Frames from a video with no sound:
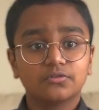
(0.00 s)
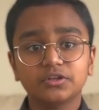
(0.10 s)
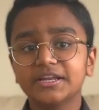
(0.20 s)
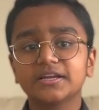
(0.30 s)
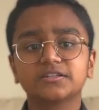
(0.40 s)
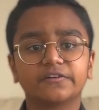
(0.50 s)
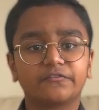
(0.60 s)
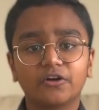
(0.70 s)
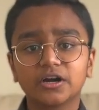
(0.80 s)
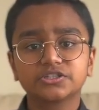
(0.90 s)
leading to
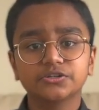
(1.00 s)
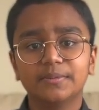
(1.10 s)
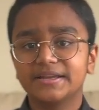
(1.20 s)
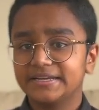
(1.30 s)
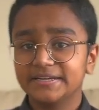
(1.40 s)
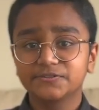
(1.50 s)
far too many